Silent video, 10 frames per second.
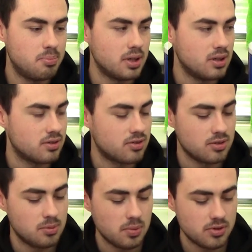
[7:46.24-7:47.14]

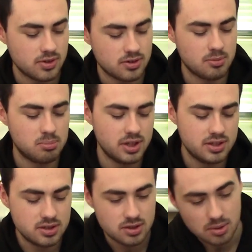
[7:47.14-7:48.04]
but once it's
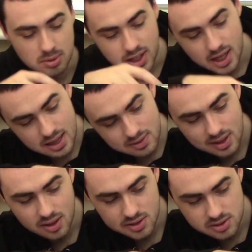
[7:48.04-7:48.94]
completed cooling and the
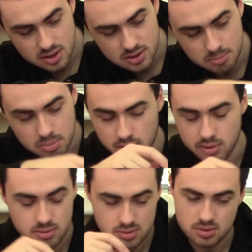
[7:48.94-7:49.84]
red lights turn to
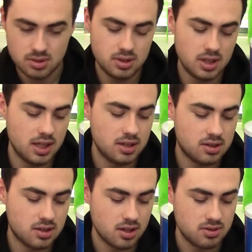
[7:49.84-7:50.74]
blue,
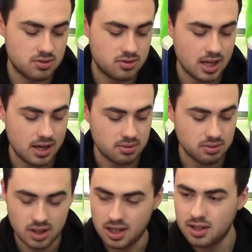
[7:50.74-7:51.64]
it turns
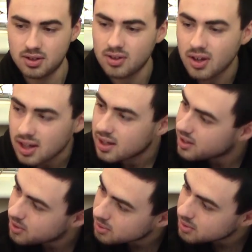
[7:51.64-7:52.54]
down and there's only a
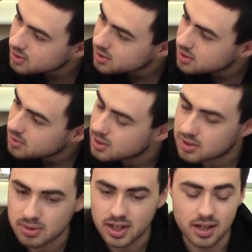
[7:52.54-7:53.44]
little
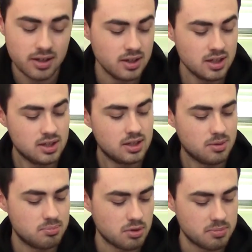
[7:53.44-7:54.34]
whistle here.
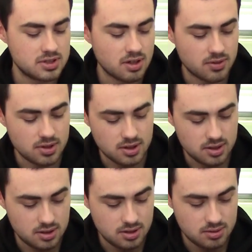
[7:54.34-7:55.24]
Problem is I've got
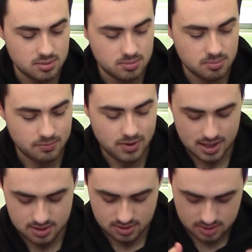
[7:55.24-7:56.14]
the
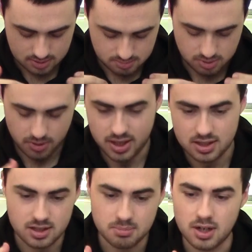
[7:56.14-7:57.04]
fan blowing
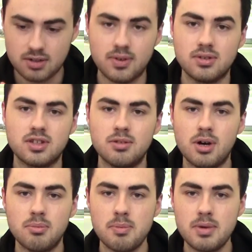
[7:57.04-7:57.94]
into the microphone, so there
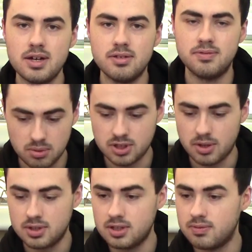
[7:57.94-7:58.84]
might be a bit of
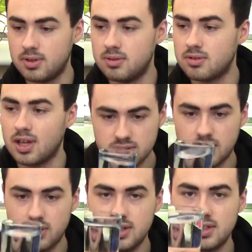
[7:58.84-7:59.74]
audio interference.
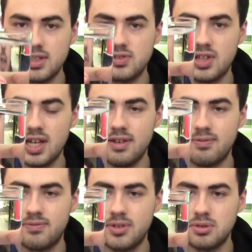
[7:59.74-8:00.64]
So this is the
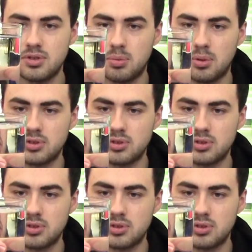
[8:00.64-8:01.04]
filtered